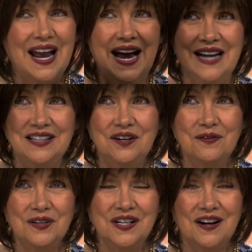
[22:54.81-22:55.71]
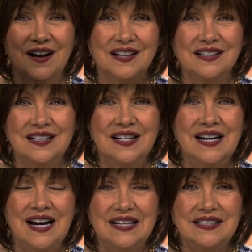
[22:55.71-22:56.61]
hand it over to God,
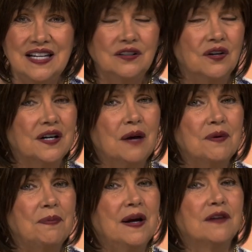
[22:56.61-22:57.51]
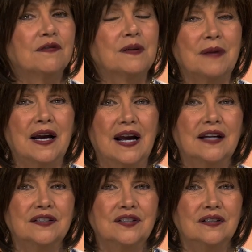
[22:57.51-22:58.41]
and say, Lord, I repent for my
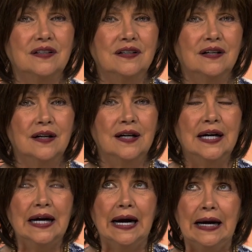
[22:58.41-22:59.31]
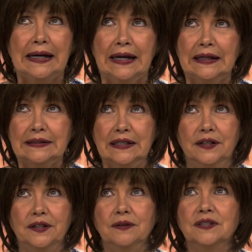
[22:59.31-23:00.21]
attitude. I can't
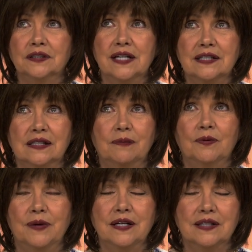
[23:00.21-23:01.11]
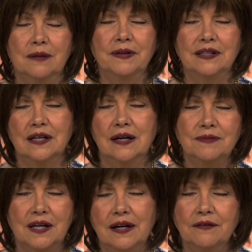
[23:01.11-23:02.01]
tell you in the last couple weeks how many
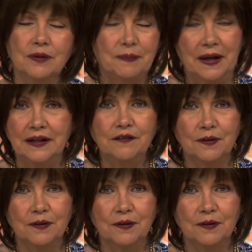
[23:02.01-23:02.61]
times I have repented